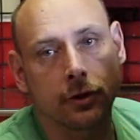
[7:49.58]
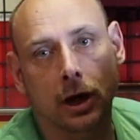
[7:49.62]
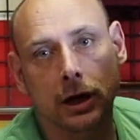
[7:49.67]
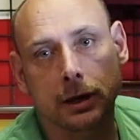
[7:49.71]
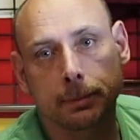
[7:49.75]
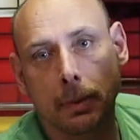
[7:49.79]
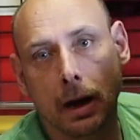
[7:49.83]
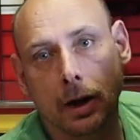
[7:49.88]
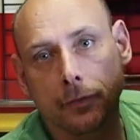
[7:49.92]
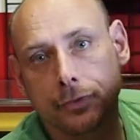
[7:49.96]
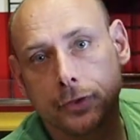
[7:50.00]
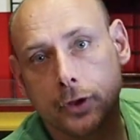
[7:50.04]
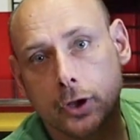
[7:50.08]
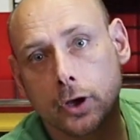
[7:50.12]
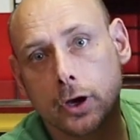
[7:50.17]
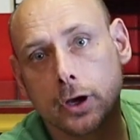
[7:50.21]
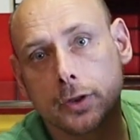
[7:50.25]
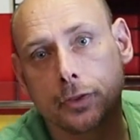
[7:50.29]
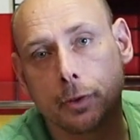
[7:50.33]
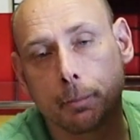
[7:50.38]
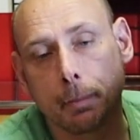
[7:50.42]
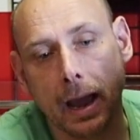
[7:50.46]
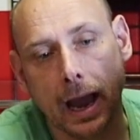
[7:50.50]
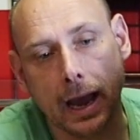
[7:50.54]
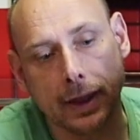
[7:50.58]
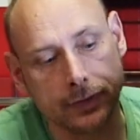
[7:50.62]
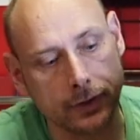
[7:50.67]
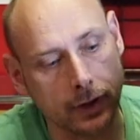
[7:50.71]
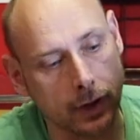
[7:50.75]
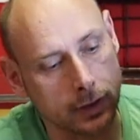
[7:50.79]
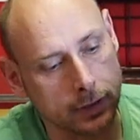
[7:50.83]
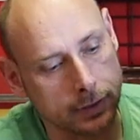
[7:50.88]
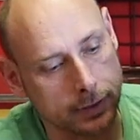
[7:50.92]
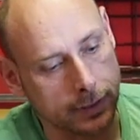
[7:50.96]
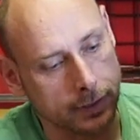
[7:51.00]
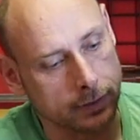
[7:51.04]
talk about the good, the bad, and the
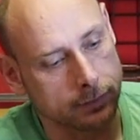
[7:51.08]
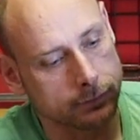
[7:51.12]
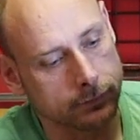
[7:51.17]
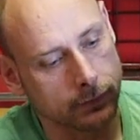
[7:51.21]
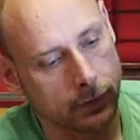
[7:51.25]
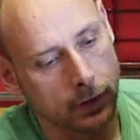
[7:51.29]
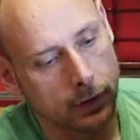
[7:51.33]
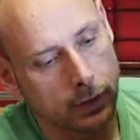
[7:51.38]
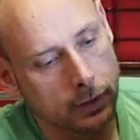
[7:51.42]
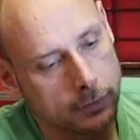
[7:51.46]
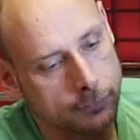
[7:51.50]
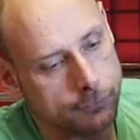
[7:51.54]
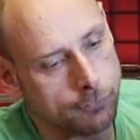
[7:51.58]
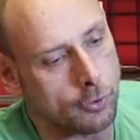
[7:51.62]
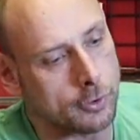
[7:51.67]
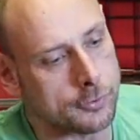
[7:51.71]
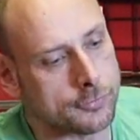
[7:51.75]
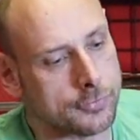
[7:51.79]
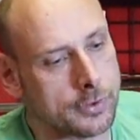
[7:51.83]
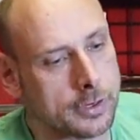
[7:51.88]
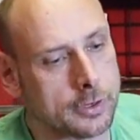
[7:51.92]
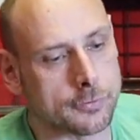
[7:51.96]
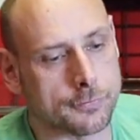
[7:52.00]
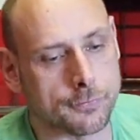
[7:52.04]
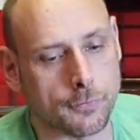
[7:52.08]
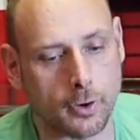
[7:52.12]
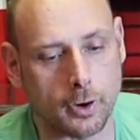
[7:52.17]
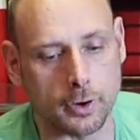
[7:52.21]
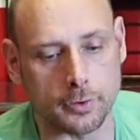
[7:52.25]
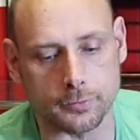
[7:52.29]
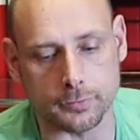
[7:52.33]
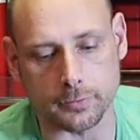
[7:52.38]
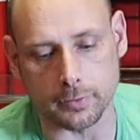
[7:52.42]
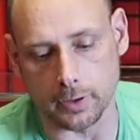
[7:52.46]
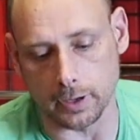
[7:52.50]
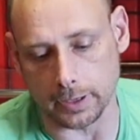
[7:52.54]
ugly. First things
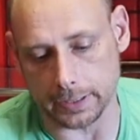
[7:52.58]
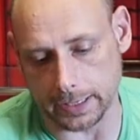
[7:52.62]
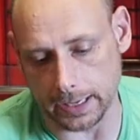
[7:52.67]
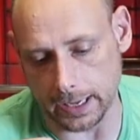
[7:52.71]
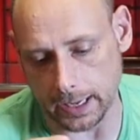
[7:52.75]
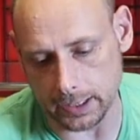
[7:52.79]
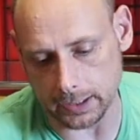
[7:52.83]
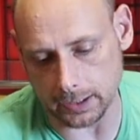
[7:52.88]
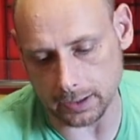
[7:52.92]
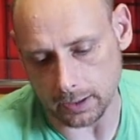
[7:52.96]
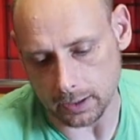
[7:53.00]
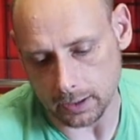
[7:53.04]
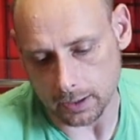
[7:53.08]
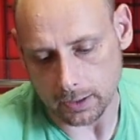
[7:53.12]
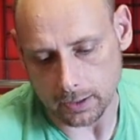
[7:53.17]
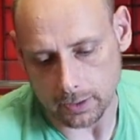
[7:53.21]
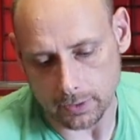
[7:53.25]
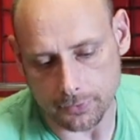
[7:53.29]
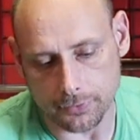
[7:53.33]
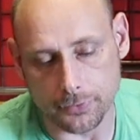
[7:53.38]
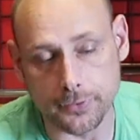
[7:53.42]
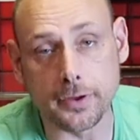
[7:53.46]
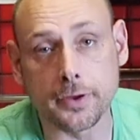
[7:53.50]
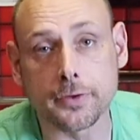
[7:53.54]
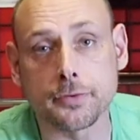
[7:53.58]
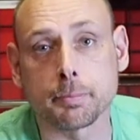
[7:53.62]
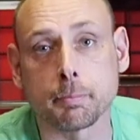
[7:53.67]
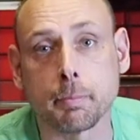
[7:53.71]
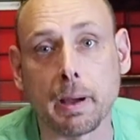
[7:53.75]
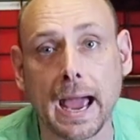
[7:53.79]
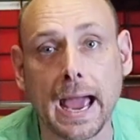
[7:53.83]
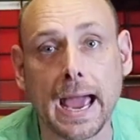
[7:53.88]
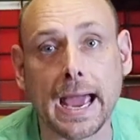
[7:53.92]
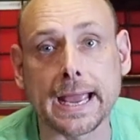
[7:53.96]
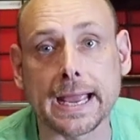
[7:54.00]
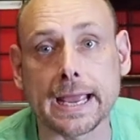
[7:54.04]
first. Again, this
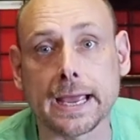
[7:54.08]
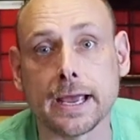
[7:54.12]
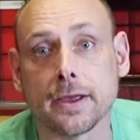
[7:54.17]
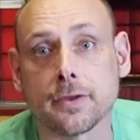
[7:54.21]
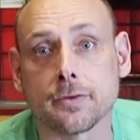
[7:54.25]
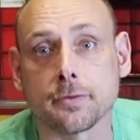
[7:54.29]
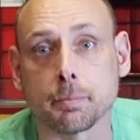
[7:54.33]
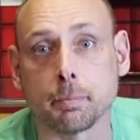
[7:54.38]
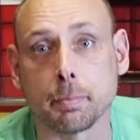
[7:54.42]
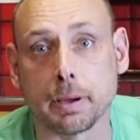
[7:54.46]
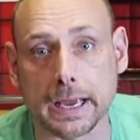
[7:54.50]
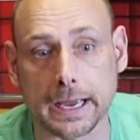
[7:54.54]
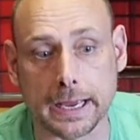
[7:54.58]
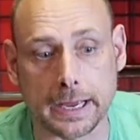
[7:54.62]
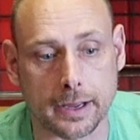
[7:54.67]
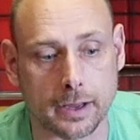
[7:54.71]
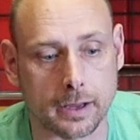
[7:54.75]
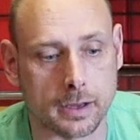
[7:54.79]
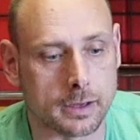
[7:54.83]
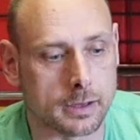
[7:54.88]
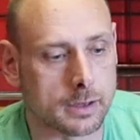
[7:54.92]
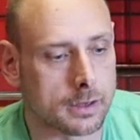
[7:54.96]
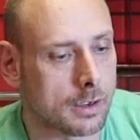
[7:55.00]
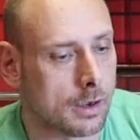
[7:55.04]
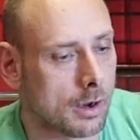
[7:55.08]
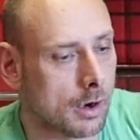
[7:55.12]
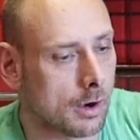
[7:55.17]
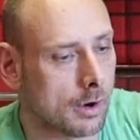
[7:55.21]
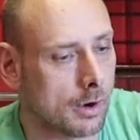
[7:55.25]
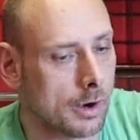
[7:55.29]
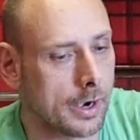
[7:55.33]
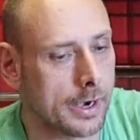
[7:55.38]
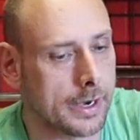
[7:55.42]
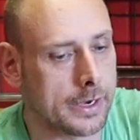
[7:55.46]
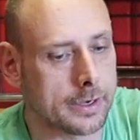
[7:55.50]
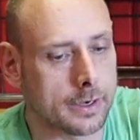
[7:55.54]
bag is big.
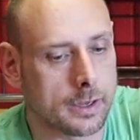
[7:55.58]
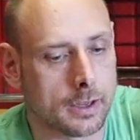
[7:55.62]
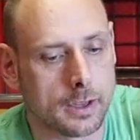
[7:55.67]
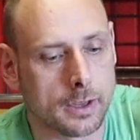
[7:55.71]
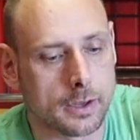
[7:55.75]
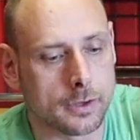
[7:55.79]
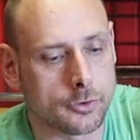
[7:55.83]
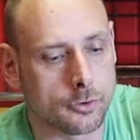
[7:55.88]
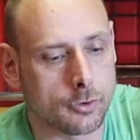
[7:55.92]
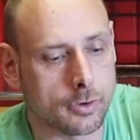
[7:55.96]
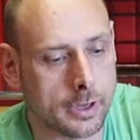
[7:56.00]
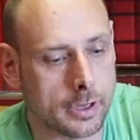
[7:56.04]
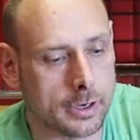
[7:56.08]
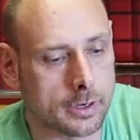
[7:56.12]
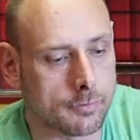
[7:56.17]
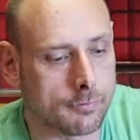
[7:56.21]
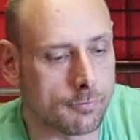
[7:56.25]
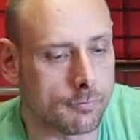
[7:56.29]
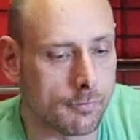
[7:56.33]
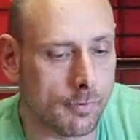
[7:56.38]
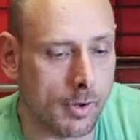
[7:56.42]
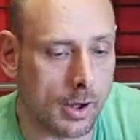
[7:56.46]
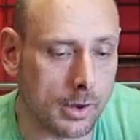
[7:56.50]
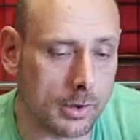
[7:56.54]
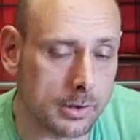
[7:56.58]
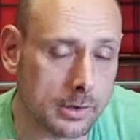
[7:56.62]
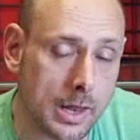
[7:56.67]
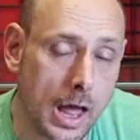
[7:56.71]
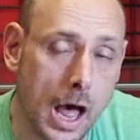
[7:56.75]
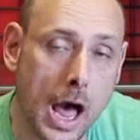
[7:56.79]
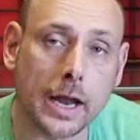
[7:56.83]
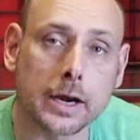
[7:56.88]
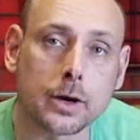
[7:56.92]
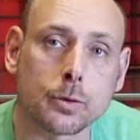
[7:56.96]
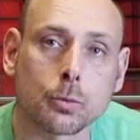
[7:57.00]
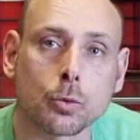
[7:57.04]
Alright, you get a
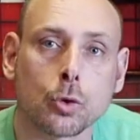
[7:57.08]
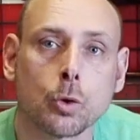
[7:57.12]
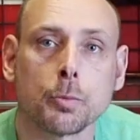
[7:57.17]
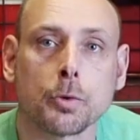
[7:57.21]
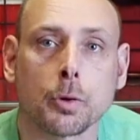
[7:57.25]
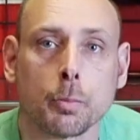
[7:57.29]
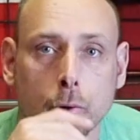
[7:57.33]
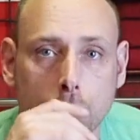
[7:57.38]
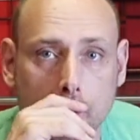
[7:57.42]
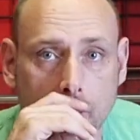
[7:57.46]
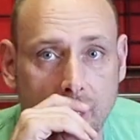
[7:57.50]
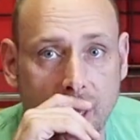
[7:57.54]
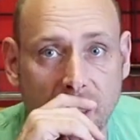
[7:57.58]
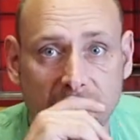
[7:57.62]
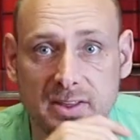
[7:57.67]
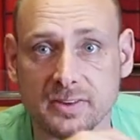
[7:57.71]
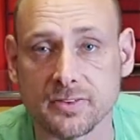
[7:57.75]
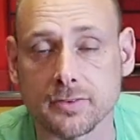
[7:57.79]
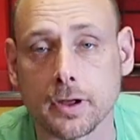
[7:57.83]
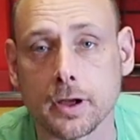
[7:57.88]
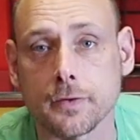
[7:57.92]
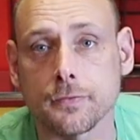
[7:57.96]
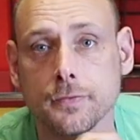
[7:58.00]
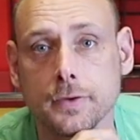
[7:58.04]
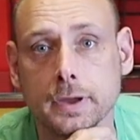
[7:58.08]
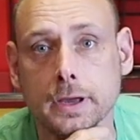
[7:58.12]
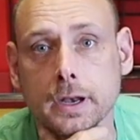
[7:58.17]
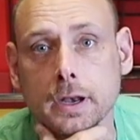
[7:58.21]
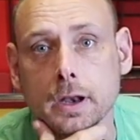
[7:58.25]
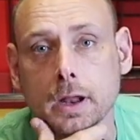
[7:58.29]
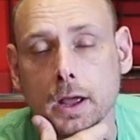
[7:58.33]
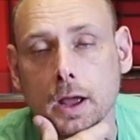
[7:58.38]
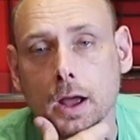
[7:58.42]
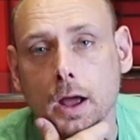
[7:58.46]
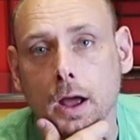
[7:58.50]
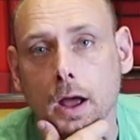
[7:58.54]
lot of room to put a lot of stuff
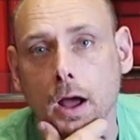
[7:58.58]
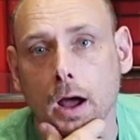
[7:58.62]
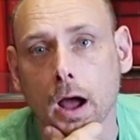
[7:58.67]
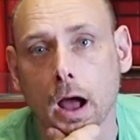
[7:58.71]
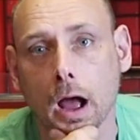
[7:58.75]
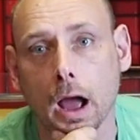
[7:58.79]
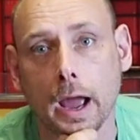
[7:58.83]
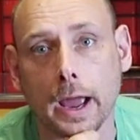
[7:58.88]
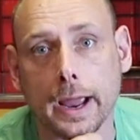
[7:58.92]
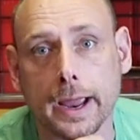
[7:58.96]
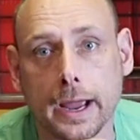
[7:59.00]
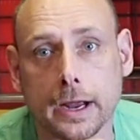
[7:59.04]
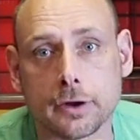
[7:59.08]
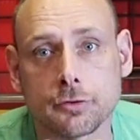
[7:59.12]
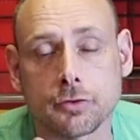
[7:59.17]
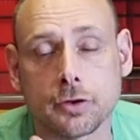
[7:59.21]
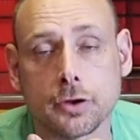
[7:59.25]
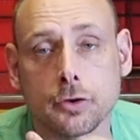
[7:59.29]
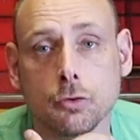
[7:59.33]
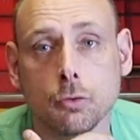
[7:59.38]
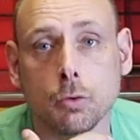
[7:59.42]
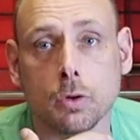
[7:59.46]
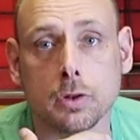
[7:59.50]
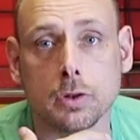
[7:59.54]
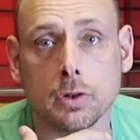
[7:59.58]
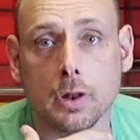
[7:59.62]
in. I actually do a